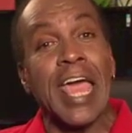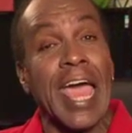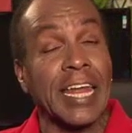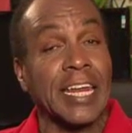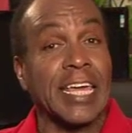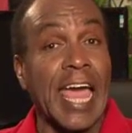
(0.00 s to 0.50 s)

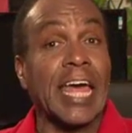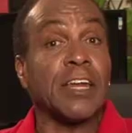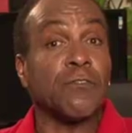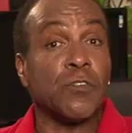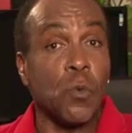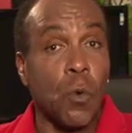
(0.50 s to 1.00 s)
And again,
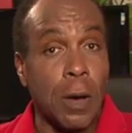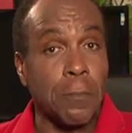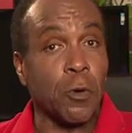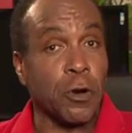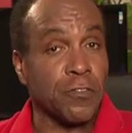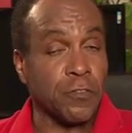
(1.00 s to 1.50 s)
if you want
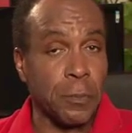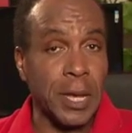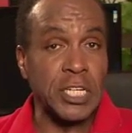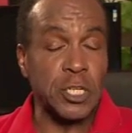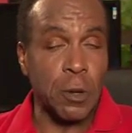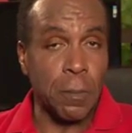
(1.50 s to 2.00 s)
more
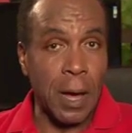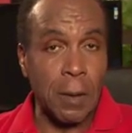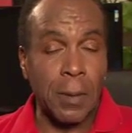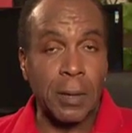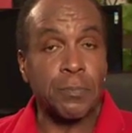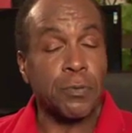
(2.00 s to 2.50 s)
information about
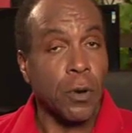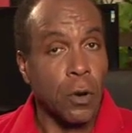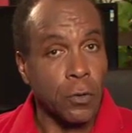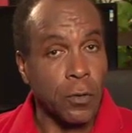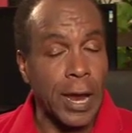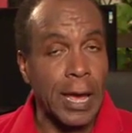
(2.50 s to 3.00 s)
my
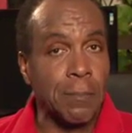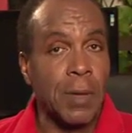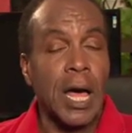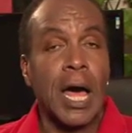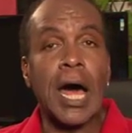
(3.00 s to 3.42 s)
program,